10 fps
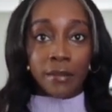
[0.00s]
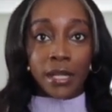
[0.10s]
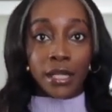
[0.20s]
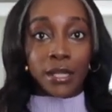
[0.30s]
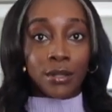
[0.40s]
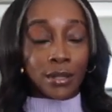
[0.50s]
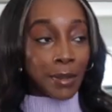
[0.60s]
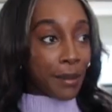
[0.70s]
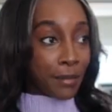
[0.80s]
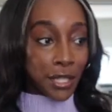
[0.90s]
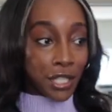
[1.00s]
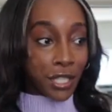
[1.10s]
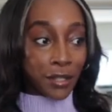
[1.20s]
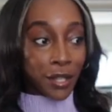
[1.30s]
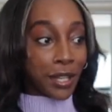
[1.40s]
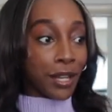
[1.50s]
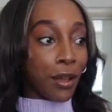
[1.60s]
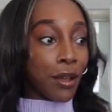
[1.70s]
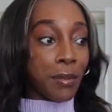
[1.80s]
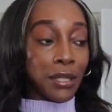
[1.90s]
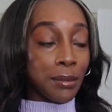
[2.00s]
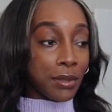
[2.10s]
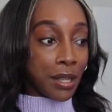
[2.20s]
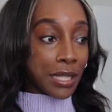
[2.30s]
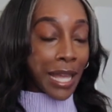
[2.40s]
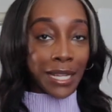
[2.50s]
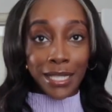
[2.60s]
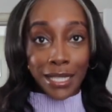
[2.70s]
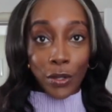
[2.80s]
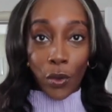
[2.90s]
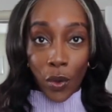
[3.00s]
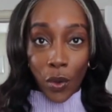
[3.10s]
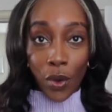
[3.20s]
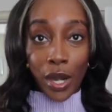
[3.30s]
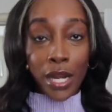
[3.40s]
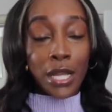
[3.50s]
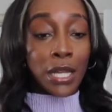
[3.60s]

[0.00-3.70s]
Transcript: meaning there's not much in there at all, but lip gloss, ID, and card.